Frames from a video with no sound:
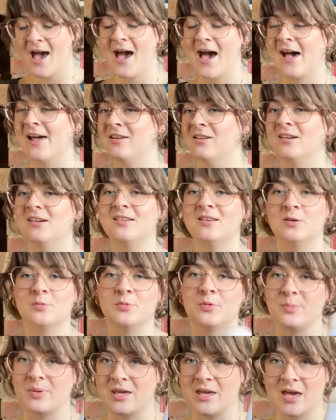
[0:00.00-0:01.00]
and it
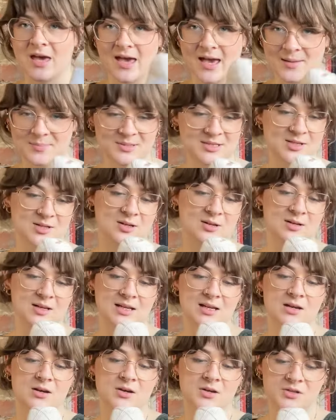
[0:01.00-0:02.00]
will be absolutely
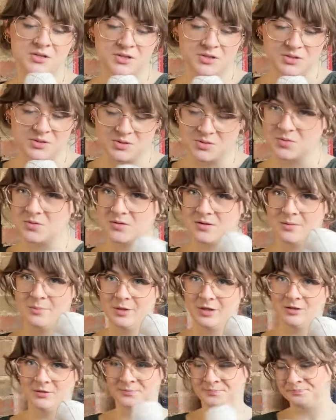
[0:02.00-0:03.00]

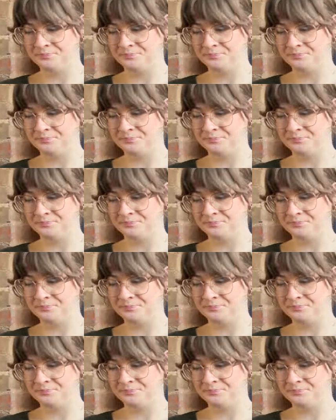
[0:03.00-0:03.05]
adorable.